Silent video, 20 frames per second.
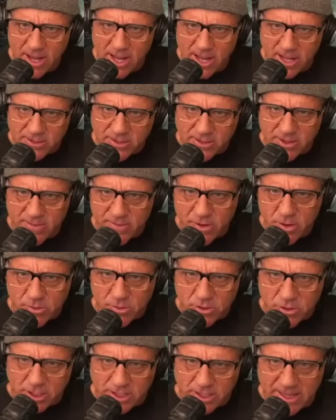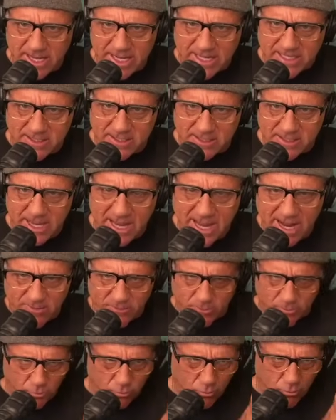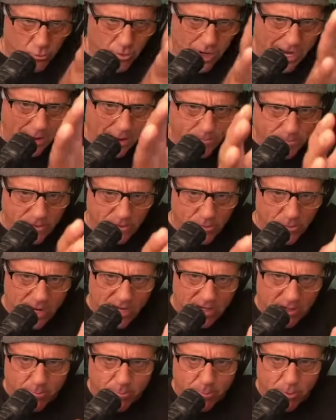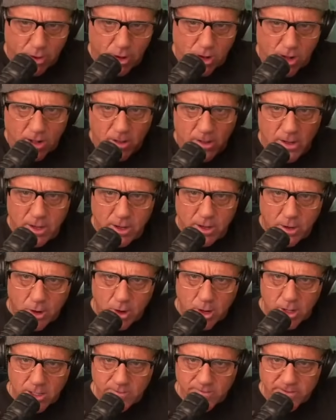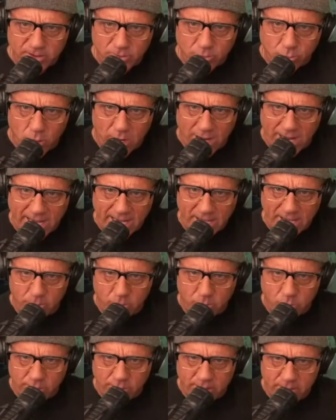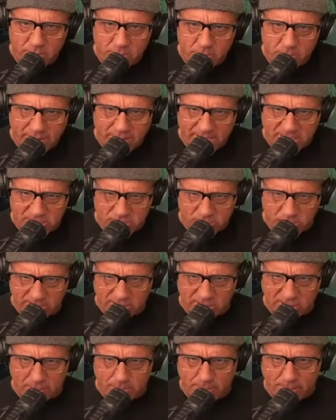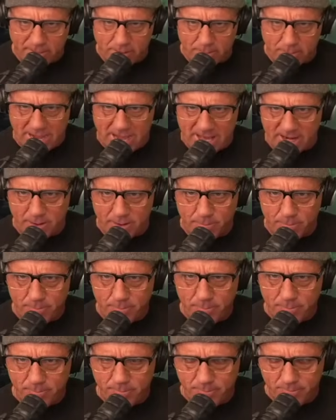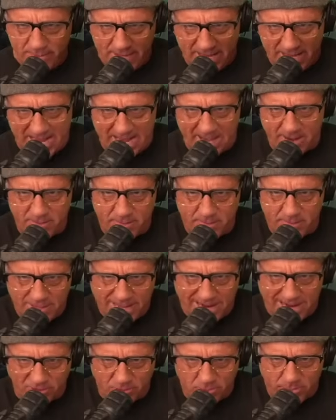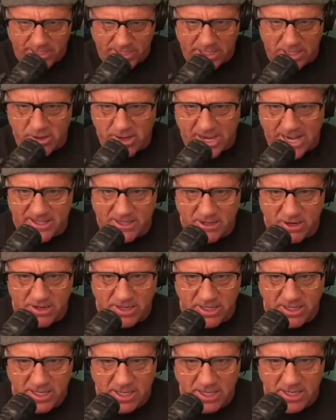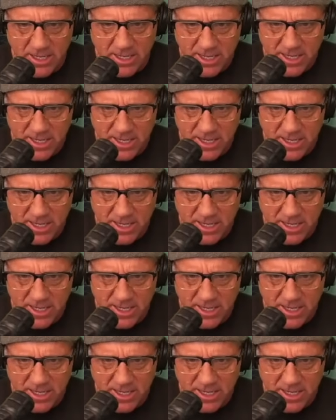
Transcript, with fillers: So if you took this and wrapped it around a ball, all of this white would be scrunched up on the bottom, and that would be your Antarctica.